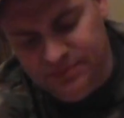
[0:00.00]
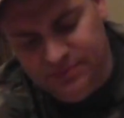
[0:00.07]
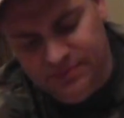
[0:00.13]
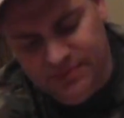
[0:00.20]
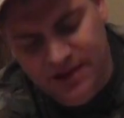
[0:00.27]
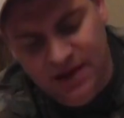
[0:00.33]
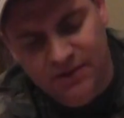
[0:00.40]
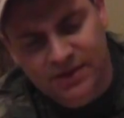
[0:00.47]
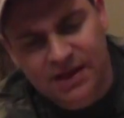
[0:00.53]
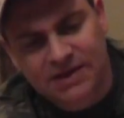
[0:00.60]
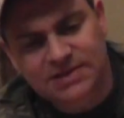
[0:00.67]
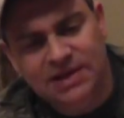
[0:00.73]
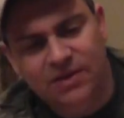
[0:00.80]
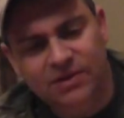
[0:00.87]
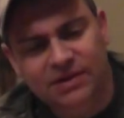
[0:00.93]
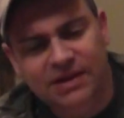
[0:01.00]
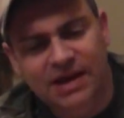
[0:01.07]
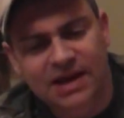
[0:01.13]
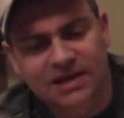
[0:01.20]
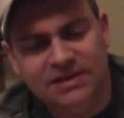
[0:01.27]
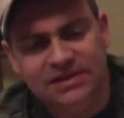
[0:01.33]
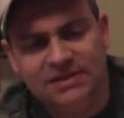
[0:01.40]
Nowadays, I would
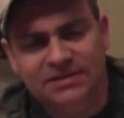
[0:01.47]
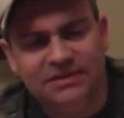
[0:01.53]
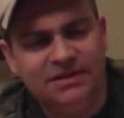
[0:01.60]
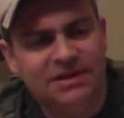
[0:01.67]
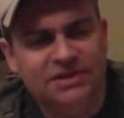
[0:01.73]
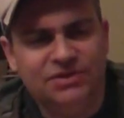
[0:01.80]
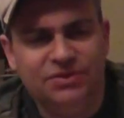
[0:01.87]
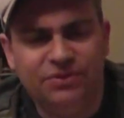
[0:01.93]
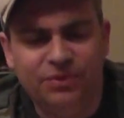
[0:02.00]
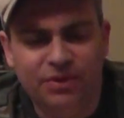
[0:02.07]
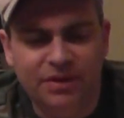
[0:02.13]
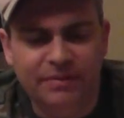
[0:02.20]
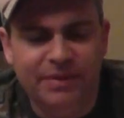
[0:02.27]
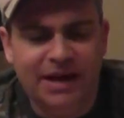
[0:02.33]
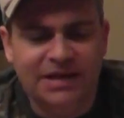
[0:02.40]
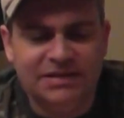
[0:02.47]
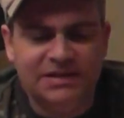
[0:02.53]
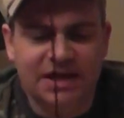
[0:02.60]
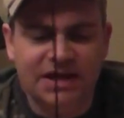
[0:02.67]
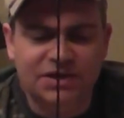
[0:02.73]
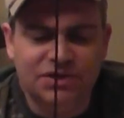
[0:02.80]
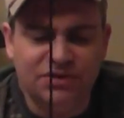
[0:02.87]
guess, unless you're in a really bad
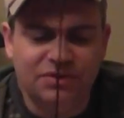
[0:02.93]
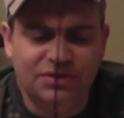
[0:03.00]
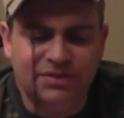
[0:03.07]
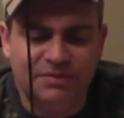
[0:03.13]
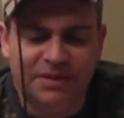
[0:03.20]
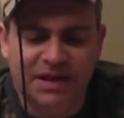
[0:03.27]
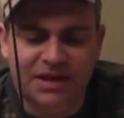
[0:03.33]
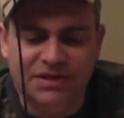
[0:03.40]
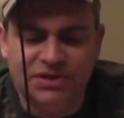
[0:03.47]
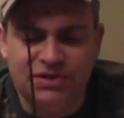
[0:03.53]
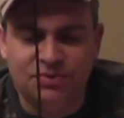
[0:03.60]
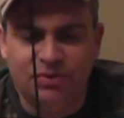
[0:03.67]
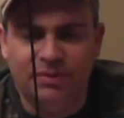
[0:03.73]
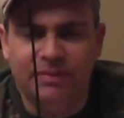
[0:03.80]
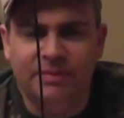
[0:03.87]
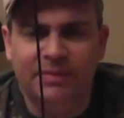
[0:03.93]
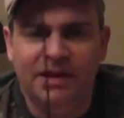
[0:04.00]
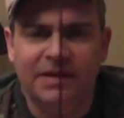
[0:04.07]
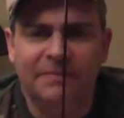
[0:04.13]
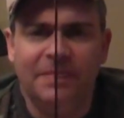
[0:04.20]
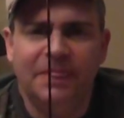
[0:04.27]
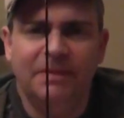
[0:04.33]
section or some kids just want to be
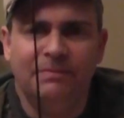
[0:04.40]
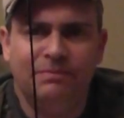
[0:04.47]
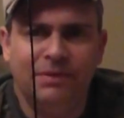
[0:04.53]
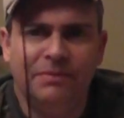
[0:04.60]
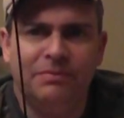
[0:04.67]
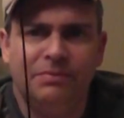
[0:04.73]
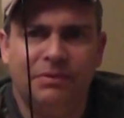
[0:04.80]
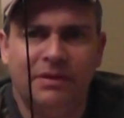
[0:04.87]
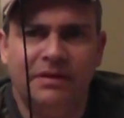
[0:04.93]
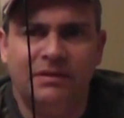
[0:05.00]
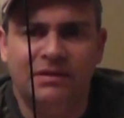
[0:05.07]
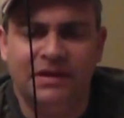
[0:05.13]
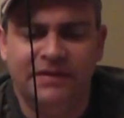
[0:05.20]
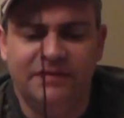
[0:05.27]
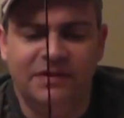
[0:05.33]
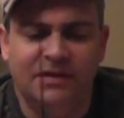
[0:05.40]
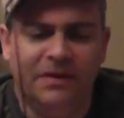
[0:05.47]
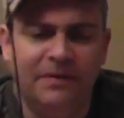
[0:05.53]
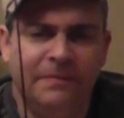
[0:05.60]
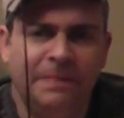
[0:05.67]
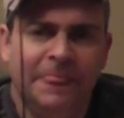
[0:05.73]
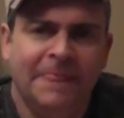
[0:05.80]
mean, people are probably going to leave it
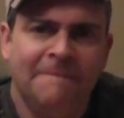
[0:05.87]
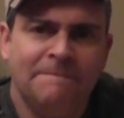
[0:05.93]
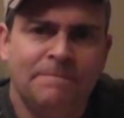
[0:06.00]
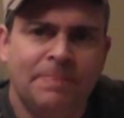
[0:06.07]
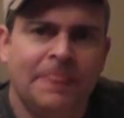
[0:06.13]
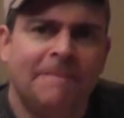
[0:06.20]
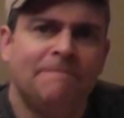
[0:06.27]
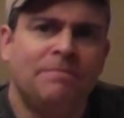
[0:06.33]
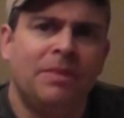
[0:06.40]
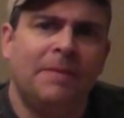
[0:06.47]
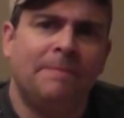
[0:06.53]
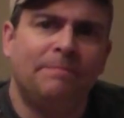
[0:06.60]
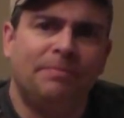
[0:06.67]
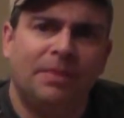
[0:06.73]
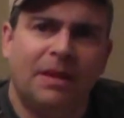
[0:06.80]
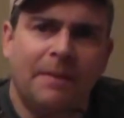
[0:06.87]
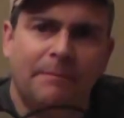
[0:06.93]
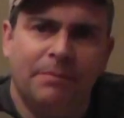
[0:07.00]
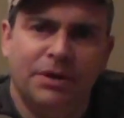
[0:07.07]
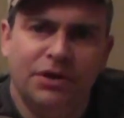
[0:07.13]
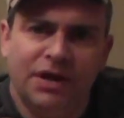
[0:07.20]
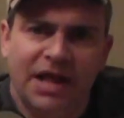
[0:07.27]
alone.
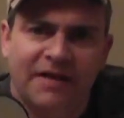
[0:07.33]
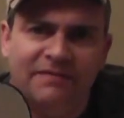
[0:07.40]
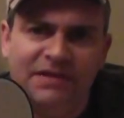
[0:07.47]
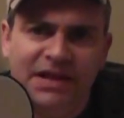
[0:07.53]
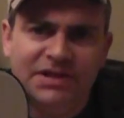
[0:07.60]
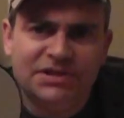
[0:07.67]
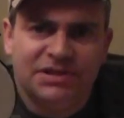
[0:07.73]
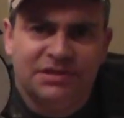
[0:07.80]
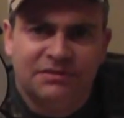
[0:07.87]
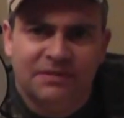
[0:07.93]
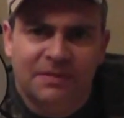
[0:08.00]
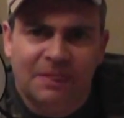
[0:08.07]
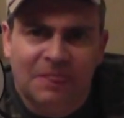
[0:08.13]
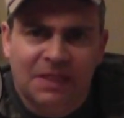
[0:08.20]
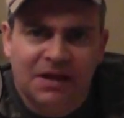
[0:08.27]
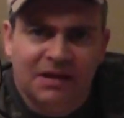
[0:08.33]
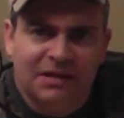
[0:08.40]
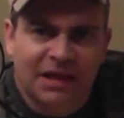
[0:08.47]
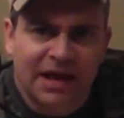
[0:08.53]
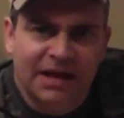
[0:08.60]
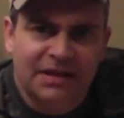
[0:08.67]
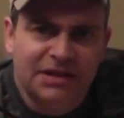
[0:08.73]
But you're going to have less
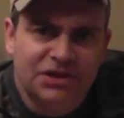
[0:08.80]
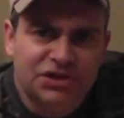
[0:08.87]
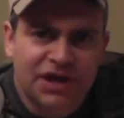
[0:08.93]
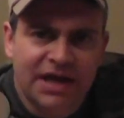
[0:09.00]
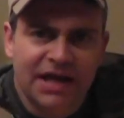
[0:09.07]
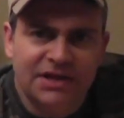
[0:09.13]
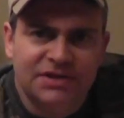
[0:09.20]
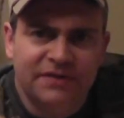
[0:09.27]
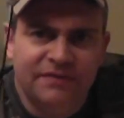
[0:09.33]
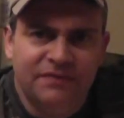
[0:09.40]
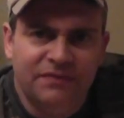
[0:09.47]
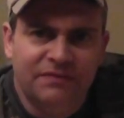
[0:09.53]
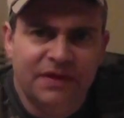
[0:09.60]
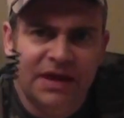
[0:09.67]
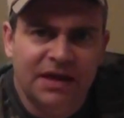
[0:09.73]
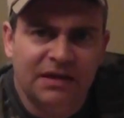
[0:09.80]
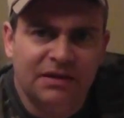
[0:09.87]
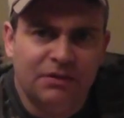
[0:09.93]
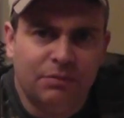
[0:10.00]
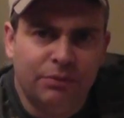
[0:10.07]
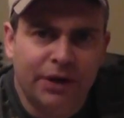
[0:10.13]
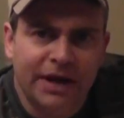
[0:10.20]
likely chance if you hit a
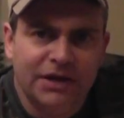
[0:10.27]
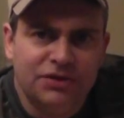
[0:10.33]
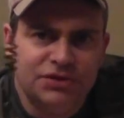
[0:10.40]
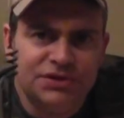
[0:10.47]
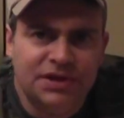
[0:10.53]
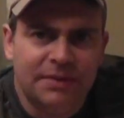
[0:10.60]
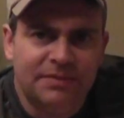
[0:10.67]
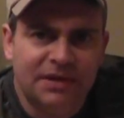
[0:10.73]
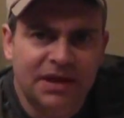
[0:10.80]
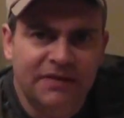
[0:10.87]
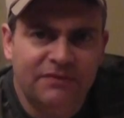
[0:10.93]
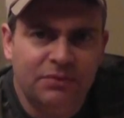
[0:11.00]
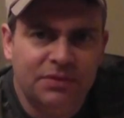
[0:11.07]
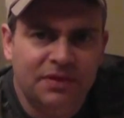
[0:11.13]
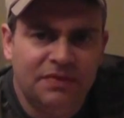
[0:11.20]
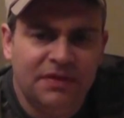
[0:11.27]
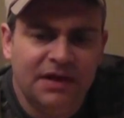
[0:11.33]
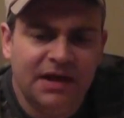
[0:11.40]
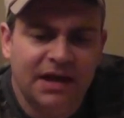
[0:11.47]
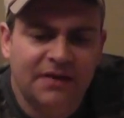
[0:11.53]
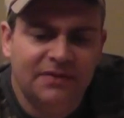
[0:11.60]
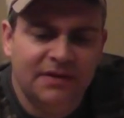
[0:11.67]
little branch or something, even with a
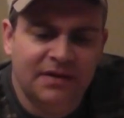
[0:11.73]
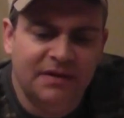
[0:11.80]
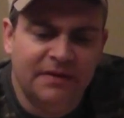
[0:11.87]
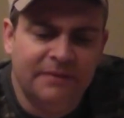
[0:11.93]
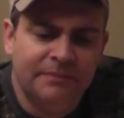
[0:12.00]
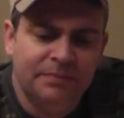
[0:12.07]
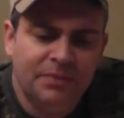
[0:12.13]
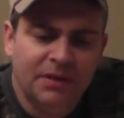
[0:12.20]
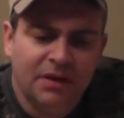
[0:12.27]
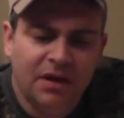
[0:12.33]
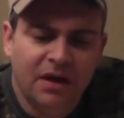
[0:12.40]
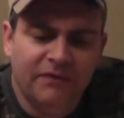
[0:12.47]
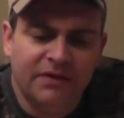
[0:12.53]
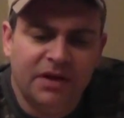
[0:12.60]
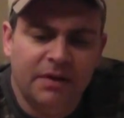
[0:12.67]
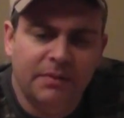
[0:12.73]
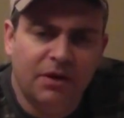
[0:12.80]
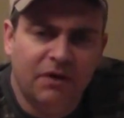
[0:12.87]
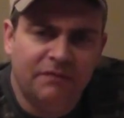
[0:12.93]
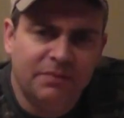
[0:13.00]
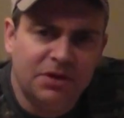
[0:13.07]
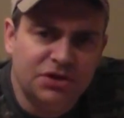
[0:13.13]
thick antenna, of it coming
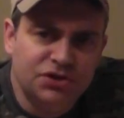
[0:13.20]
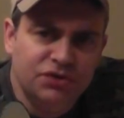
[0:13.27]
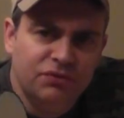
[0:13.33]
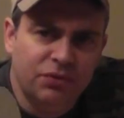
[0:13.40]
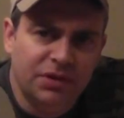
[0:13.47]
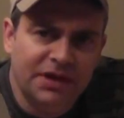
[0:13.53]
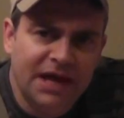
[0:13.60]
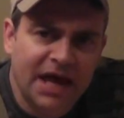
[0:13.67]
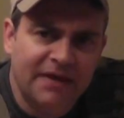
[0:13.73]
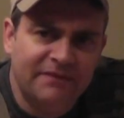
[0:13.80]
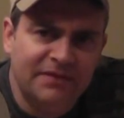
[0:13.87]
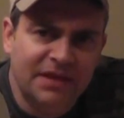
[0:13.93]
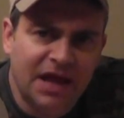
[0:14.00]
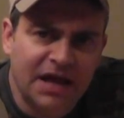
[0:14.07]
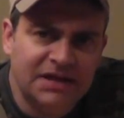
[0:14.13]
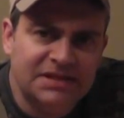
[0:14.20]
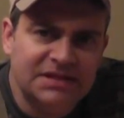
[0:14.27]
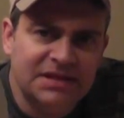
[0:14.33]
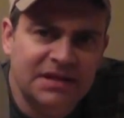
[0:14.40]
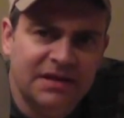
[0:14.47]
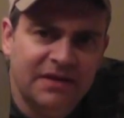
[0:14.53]
off, because you really have a nice